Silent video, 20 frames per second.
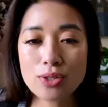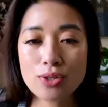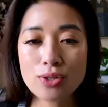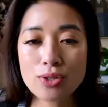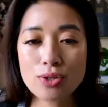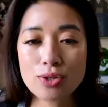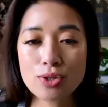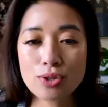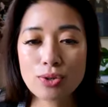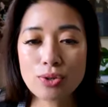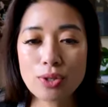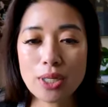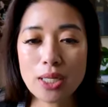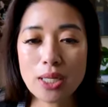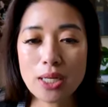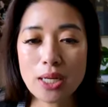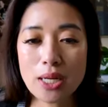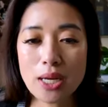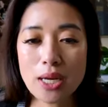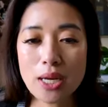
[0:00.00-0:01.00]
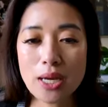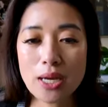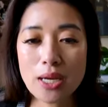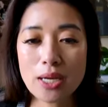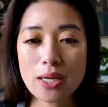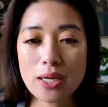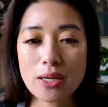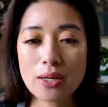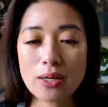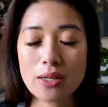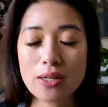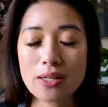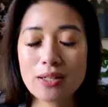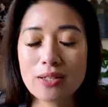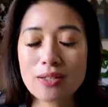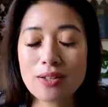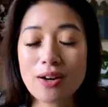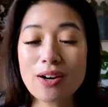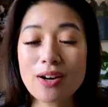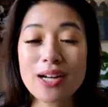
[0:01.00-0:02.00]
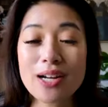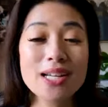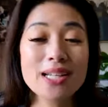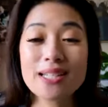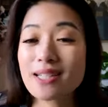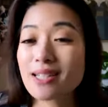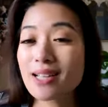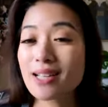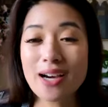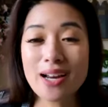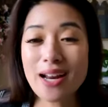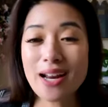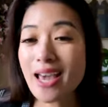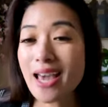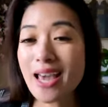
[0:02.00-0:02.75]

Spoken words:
to join it's not